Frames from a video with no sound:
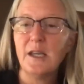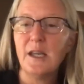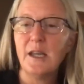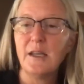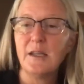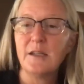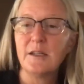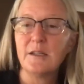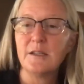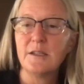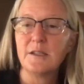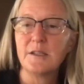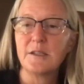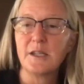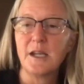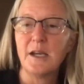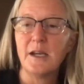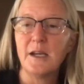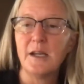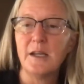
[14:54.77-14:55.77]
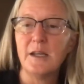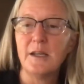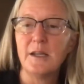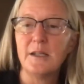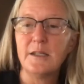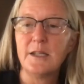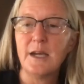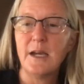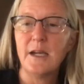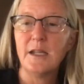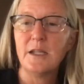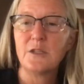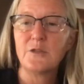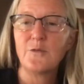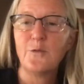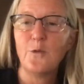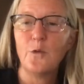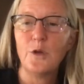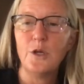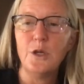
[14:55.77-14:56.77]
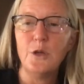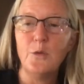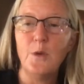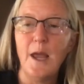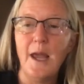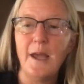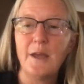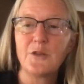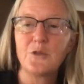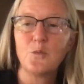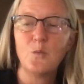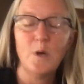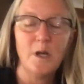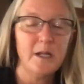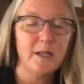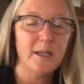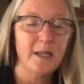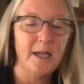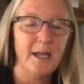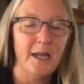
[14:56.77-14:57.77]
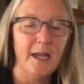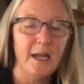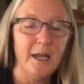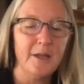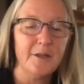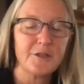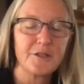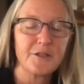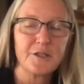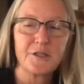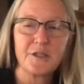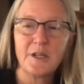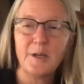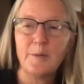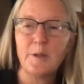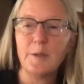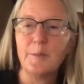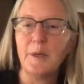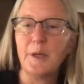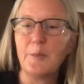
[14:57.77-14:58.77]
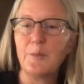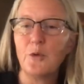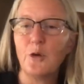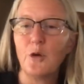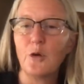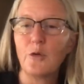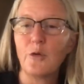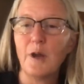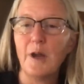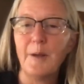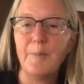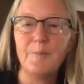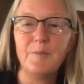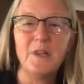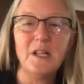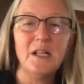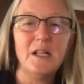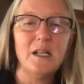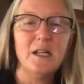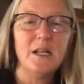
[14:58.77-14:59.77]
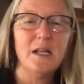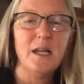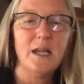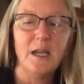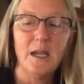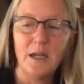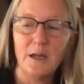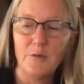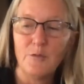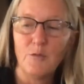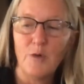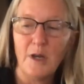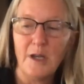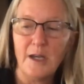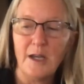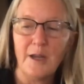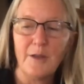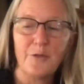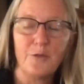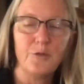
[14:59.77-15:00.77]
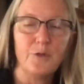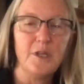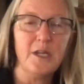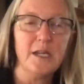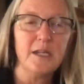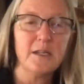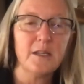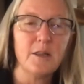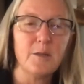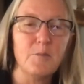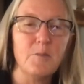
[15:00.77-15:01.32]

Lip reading: and can design diets for you as well as a supplement program. And right now through the end of